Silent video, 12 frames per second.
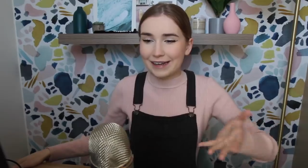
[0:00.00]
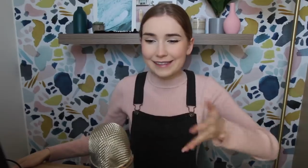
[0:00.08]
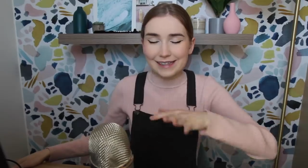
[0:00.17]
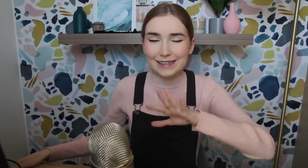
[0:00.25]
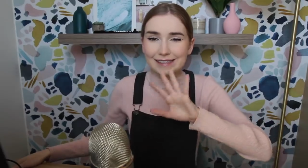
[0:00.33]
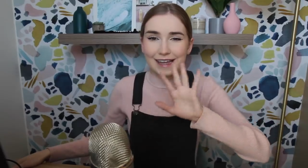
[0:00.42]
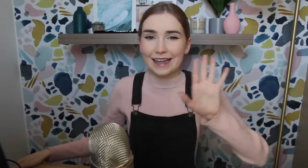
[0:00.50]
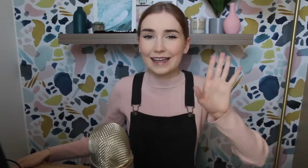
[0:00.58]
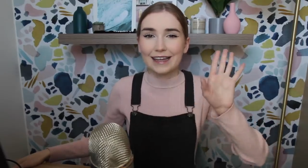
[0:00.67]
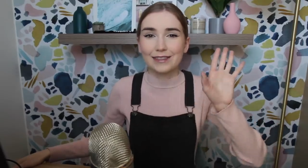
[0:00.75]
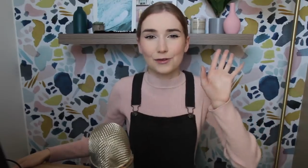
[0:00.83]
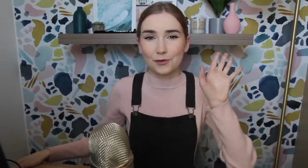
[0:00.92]
and it's like
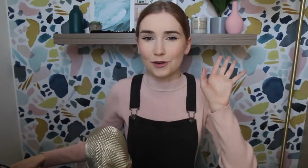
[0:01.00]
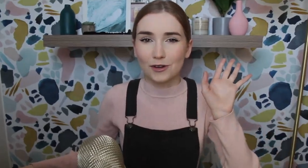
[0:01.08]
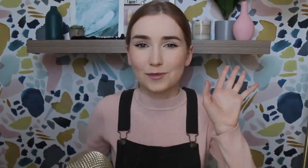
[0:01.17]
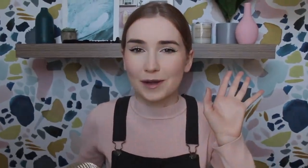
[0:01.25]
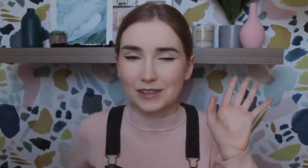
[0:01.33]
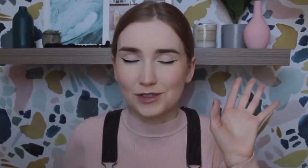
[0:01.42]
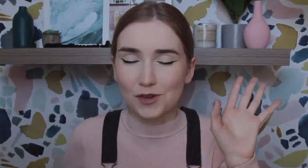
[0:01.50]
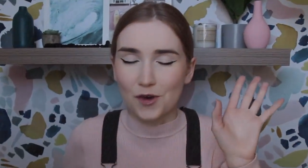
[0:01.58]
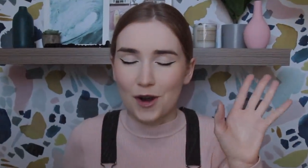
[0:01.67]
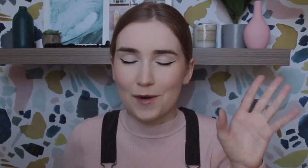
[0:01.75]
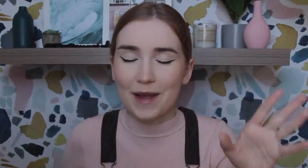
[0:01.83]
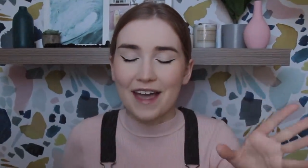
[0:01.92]
taking the world by
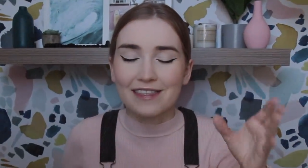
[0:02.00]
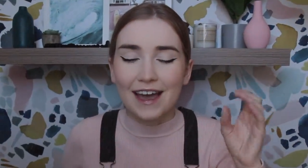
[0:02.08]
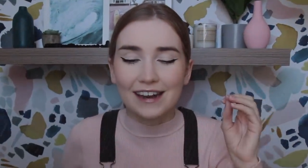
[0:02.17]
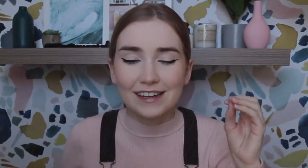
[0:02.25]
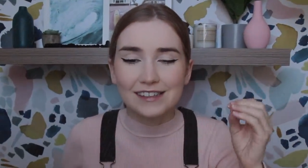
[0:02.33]
storm, and that